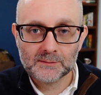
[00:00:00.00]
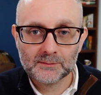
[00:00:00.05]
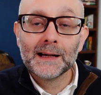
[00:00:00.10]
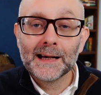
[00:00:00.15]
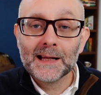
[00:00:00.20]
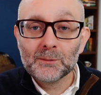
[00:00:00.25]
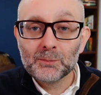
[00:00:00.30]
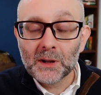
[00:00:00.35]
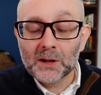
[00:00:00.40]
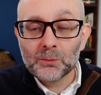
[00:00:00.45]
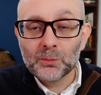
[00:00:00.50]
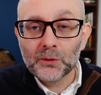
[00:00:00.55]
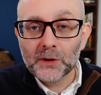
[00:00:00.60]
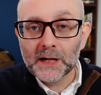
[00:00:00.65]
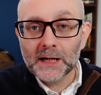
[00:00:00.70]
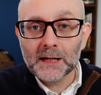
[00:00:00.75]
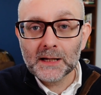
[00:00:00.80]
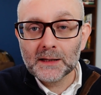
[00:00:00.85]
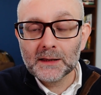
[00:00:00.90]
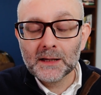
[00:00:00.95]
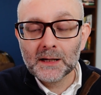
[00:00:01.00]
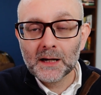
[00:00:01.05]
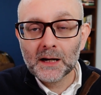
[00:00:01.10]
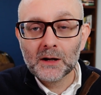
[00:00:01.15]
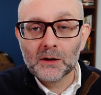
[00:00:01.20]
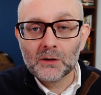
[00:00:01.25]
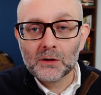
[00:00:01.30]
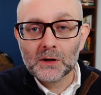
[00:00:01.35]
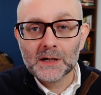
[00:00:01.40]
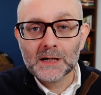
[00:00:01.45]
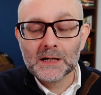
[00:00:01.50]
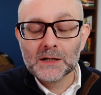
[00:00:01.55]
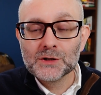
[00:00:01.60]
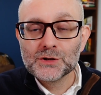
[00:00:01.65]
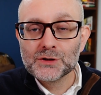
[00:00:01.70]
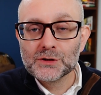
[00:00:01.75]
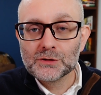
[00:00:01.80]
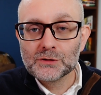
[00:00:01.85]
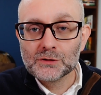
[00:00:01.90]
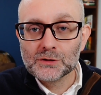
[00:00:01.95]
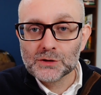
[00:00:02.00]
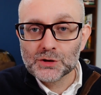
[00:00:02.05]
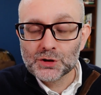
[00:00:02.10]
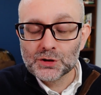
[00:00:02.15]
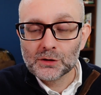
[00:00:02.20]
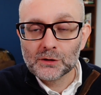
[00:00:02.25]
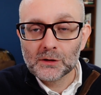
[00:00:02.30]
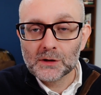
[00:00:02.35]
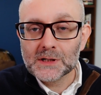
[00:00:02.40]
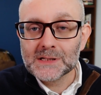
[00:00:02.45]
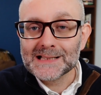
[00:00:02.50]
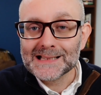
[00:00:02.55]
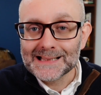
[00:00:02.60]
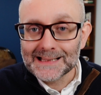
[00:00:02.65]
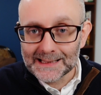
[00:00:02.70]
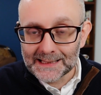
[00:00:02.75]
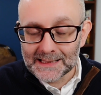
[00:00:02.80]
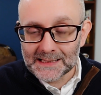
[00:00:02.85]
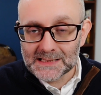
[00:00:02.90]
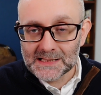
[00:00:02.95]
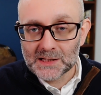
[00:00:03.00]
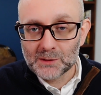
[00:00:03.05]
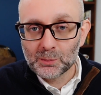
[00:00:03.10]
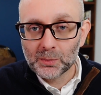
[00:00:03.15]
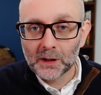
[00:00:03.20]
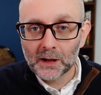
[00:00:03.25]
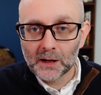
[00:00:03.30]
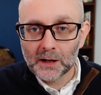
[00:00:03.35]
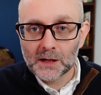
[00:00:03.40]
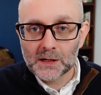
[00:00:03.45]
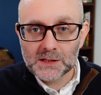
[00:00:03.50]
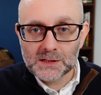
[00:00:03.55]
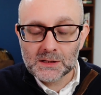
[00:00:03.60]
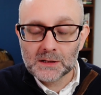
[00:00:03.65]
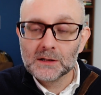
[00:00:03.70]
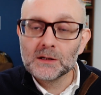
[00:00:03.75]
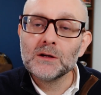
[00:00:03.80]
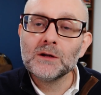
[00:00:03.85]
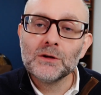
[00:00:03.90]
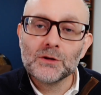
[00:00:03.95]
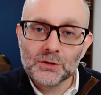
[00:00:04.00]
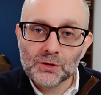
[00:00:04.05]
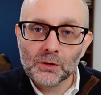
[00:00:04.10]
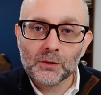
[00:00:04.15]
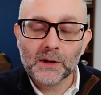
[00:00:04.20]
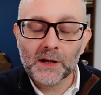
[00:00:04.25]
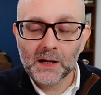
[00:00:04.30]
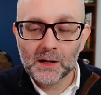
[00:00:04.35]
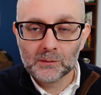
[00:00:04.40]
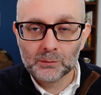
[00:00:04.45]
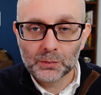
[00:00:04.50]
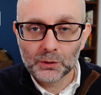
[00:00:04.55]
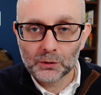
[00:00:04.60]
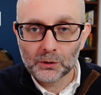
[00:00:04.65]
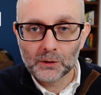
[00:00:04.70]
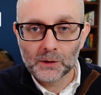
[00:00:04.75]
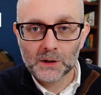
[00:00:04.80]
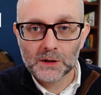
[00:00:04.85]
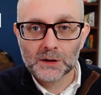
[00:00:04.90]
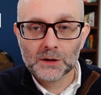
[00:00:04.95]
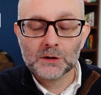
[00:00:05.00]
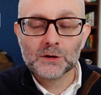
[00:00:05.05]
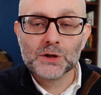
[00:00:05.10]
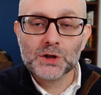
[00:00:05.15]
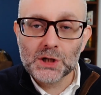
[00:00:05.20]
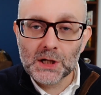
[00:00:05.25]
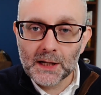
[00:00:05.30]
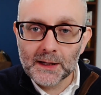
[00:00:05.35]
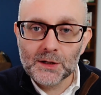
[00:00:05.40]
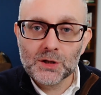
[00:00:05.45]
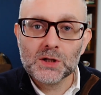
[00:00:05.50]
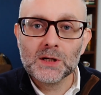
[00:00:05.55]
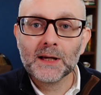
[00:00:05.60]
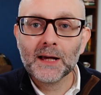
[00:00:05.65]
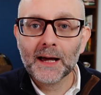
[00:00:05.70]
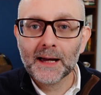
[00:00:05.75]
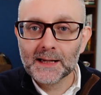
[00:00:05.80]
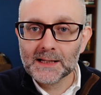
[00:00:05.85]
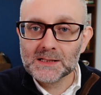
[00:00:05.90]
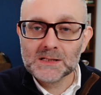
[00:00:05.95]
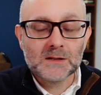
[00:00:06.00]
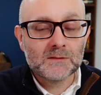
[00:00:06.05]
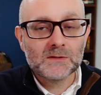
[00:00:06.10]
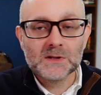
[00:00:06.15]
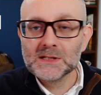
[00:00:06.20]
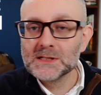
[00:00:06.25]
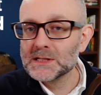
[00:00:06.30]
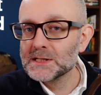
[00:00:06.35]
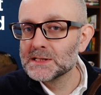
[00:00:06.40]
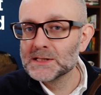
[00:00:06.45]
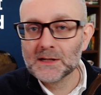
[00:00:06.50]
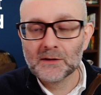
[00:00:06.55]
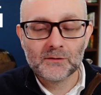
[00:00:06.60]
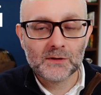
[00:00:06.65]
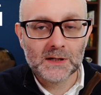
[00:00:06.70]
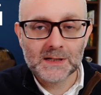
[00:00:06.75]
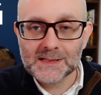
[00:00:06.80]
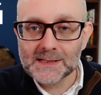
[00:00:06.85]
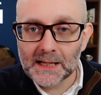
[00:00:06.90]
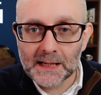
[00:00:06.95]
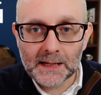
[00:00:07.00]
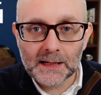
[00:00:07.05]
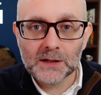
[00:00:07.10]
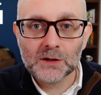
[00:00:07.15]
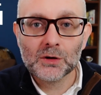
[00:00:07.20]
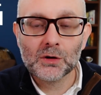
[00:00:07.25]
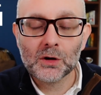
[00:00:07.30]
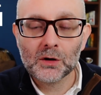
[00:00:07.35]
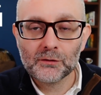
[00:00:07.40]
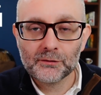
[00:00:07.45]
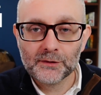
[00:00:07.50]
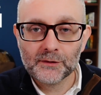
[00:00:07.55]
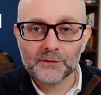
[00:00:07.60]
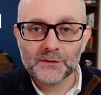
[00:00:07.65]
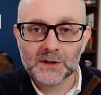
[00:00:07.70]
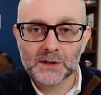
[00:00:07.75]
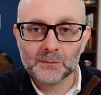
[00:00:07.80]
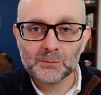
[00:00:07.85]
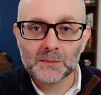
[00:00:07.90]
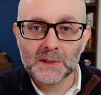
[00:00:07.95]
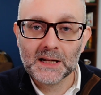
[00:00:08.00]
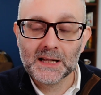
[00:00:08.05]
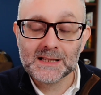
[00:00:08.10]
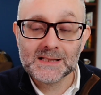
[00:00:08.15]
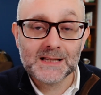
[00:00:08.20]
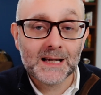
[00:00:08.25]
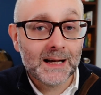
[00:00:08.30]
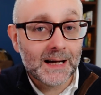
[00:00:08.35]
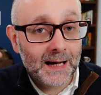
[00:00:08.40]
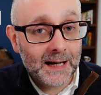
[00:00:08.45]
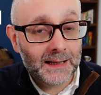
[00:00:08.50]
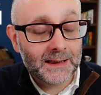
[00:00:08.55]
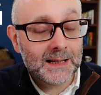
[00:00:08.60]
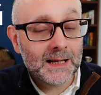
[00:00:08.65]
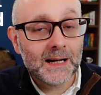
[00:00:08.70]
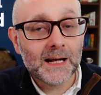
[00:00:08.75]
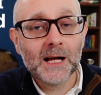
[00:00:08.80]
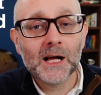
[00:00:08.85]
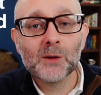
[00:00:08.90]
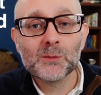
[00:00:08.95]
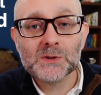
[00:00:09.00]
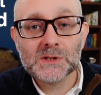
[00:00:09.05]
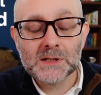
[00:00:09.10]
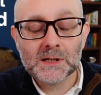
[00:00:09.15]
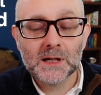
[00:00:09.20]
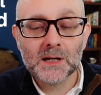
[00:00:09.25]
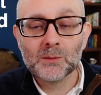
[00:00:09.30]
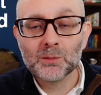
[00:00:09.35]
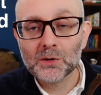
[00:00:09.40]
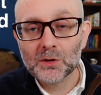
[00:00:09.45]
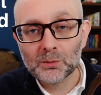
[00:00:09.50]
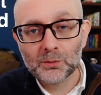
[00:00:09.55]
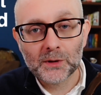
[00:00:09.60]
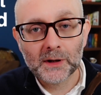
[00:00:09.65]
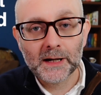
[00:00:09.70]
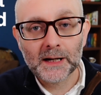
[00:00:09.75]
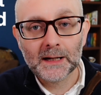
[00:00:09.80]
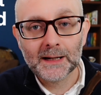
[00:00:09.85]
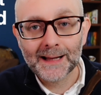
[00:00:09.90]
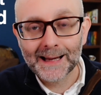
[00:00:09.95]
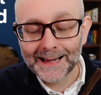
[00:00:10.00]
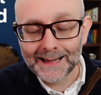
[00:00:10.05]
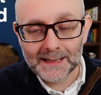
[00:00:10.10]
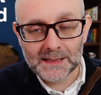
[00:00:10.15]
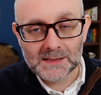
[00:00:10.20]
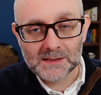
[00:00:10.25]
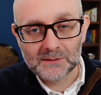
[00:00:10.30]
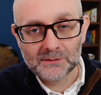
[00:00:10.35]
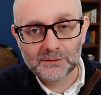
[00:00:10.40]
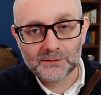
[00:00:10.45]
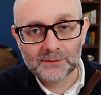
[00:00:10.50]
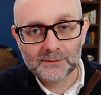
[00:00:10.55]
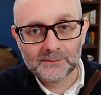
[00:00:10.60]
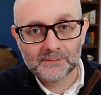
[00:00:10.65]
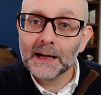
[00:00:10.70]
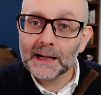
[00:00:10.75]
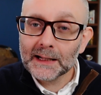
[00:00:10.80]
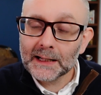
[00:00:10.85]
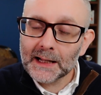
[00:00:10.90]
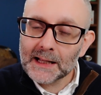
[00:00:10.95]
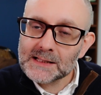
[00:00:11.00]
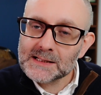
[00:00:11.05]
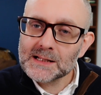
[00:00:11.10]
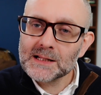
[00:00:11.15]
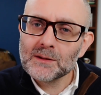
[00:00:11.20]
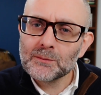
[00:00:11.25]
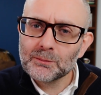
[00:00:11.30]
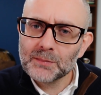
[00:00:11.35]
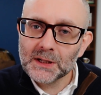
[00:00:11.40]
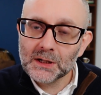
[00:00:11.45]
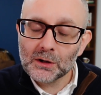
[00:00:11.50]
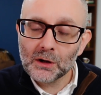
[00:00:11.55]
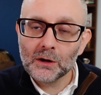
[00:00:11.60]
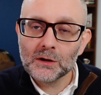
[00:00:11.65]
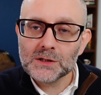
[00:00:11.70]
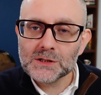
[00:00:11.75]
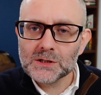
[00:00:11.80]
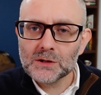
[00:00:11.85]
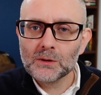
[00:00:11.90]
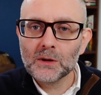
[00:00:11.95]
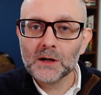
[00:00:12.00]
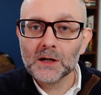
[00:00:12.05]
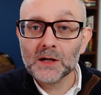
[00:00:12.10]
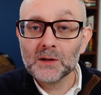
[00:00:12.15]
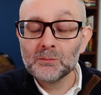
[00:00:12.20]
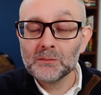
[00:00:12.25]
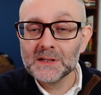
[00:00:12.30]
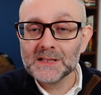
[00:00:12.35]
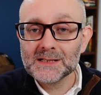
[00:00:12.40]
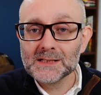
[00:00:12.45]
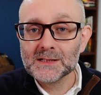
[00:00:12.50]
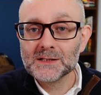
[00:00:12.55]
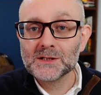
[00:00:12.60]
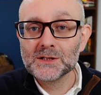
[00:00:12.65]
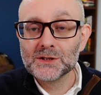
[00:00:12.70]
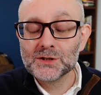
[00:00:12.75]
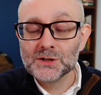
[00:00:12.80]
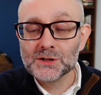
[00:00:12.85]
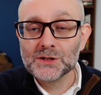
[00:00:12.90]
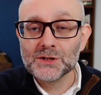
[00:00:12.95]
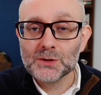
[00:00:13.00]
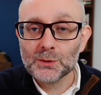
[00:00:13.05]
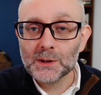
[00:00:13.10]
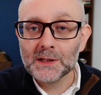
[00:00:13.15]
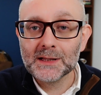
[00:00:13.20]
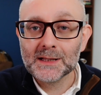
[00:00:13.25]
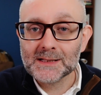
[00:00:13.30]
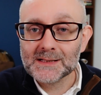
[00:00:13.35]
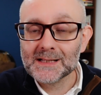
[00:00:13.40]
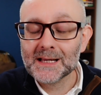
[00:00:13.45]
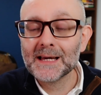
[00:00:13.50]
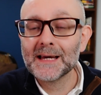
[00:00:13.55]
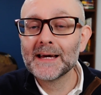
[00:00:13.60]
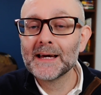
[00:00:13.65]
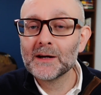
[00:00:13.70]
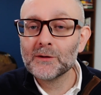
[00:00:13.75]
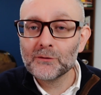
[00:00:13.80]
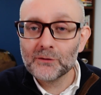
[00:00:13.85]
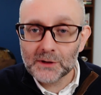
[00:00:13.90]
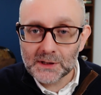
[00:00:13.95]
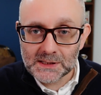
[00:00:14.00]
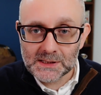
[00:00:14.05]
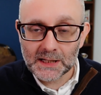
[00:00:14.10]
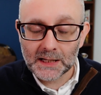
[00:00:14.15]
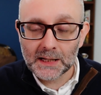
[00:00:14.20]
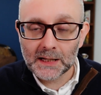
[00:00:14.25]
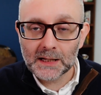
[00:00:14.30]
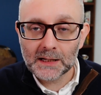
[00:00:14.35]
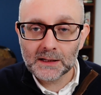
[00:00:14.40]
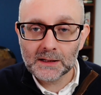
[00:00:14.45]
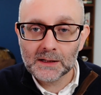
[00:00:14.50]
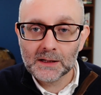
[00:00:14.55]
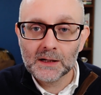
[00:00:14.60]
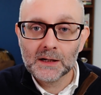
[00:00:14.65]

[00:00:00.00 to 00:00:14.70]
And by breaking the hour into short, easy parts, you don't get bored. You're changing activities every 10 or 15 minutes, and that helps to keep your brain active. And lastly, because you are committed to doing this every day,